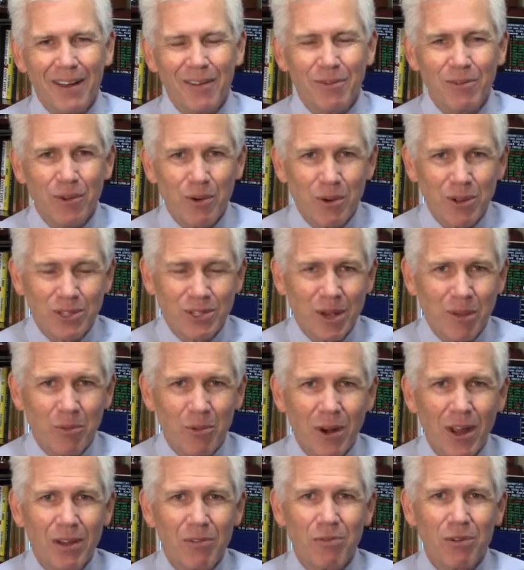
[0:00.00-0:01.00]
for which I'm
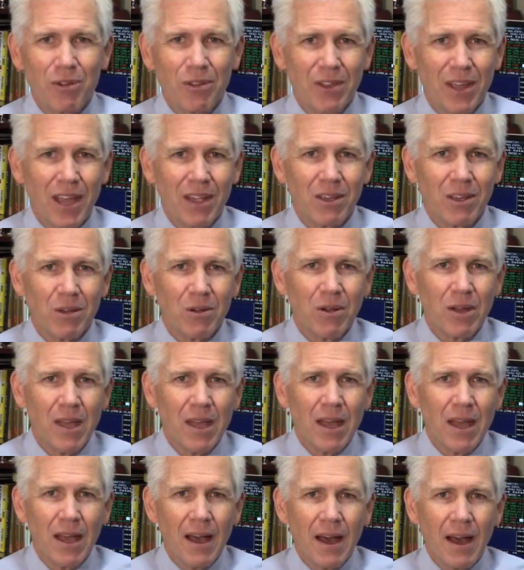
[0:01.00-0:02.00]
grateful, thank you.
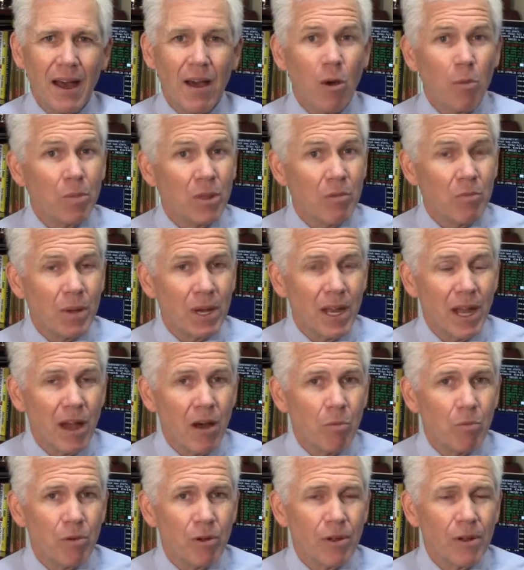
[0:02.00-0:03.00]
I hope they've been
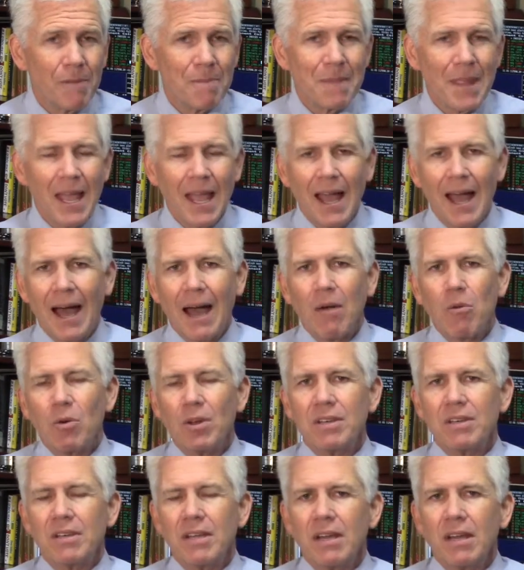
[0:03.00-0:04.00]
helpful. I
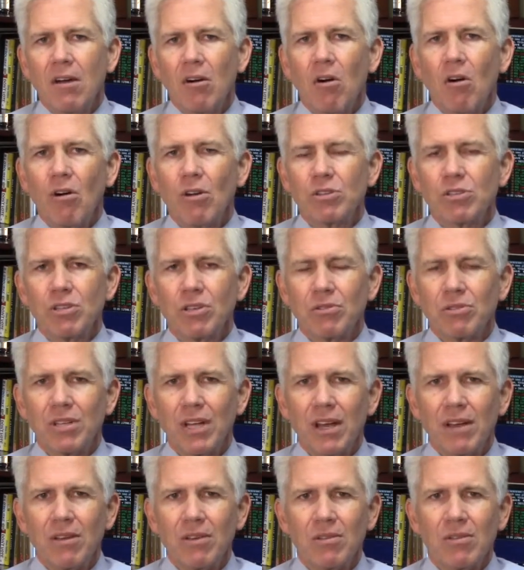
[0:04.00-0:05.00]
would also
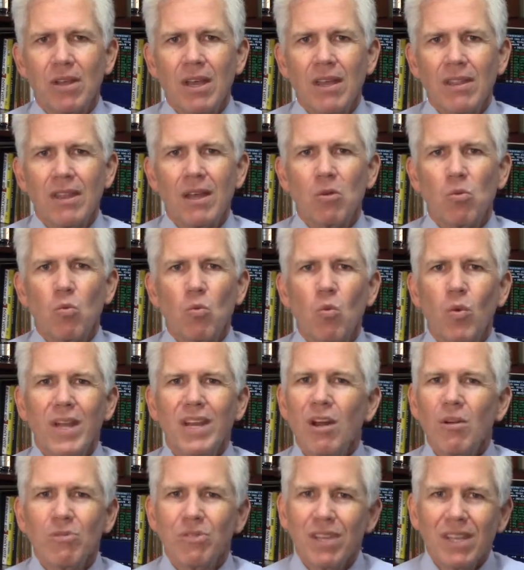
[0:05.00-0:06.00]
tell you that we
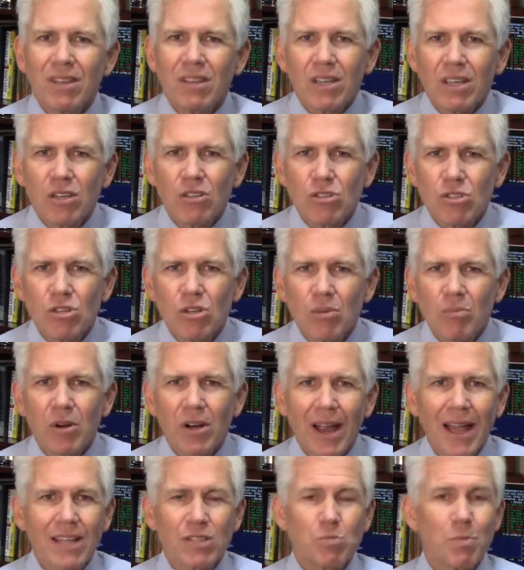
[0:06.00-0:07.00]
don't think the consumer
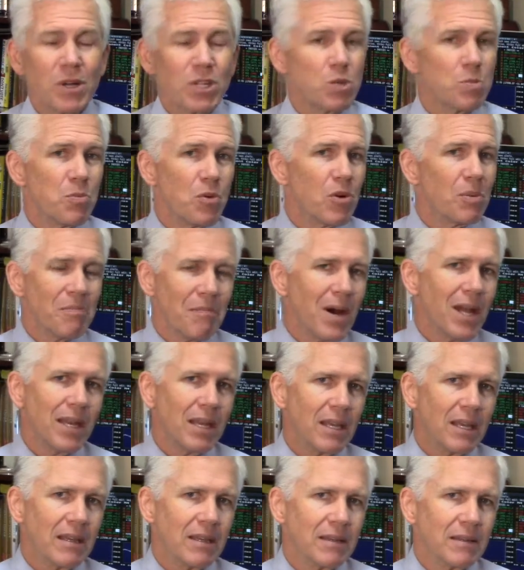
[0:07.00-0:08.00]
has much more
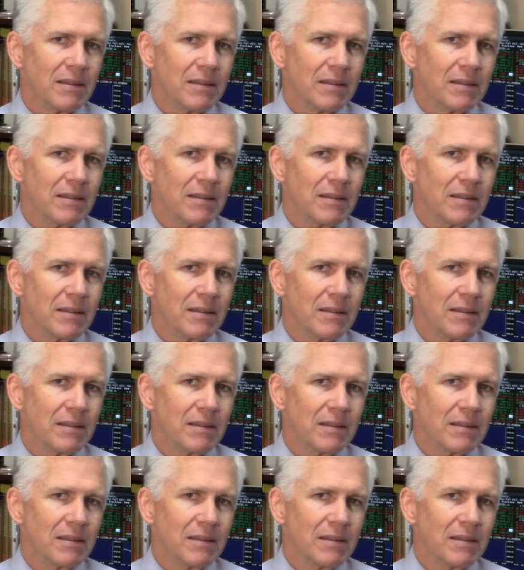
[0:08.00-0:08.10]
money.